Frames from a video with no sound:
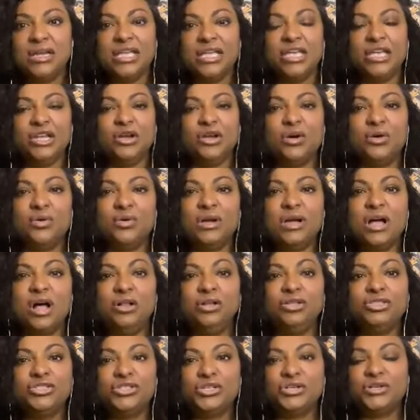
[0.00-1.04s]
you know,
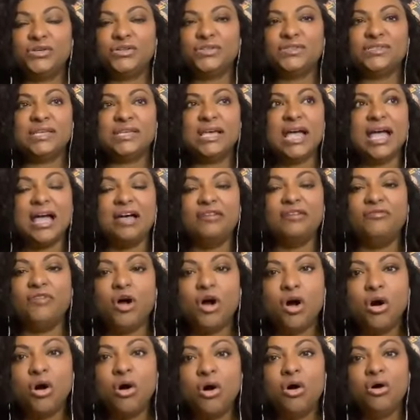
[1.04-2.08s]
cultures have
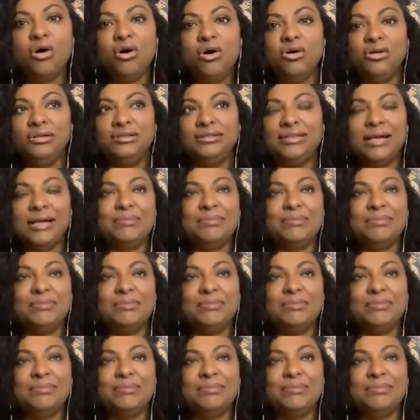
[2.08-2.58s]
all,